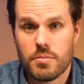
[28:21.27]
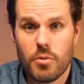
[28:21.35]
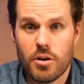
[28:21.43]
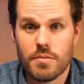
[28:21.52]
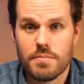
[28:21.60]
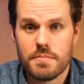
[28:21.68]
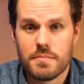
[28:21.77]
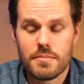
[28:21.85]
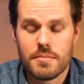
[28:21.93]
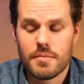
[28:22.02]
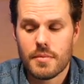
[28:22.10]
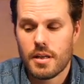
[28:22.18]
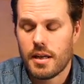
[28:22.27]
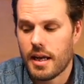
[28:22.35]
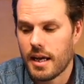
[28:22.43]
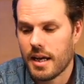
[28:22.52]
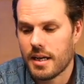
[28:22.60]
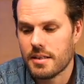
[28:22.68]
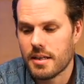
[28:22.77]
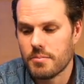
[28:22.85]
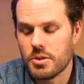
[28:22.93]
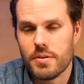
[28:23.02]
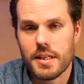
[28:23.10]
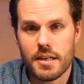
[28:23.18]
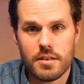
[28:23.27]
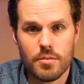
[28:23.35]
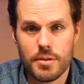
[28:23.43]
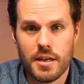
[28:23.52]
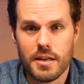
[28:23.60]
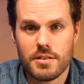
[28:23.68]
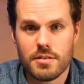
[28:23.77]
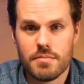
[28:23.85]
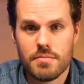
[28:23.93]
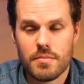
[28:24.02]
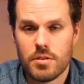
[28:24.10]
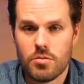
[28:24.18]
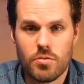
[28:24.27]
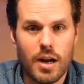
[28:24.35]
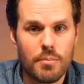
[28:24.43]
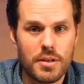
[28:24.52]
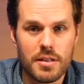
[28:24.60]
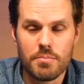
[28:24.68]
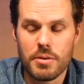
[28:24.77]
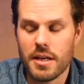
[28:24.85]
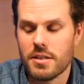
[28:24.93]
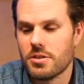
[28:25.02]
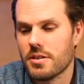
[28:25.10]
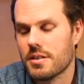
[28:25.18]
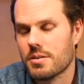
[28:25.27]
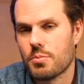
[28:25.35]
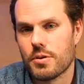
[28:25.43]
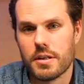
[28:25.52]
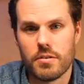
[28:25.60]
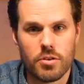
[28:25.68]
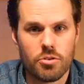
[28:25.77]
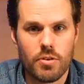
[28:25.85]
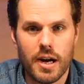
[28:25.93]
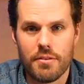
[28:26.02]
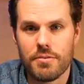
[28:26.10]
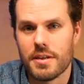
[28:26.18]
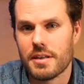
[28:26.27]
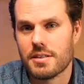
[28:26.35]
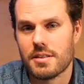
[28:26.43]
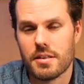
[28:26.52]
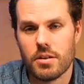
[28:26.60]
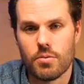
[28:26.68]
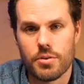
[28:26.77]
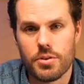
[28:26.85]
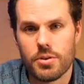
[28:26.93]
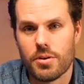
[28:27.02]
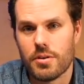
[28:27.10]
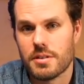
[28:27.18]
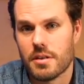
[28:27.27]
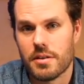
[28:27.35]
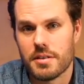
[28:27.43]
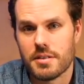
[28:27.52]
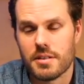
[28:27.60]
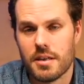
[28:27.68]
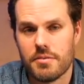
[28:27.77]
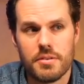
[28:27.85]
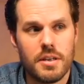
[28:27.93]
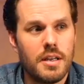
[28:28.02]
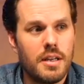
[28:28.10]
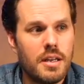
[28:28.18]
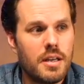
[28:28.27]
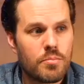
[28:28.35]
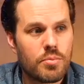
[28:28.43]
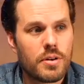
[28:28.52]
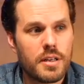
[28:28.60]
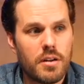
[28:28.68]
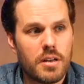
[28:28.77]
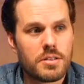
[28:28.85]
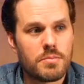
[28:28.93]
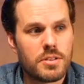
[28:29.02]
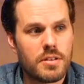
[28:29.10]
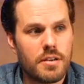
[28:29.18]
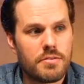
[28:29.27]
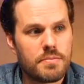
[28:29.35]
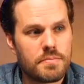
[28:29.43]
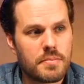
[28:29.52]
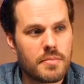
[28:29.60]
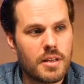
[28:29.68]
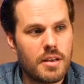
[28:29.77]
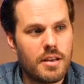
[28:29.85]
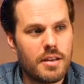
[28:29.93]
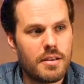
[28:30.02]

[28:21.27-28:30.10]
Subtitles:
for tomorrow. And I'm doing that in OBS, cropping the pages, putting over graphics and lower thirds and all this stuff. Pretty awesome stuff.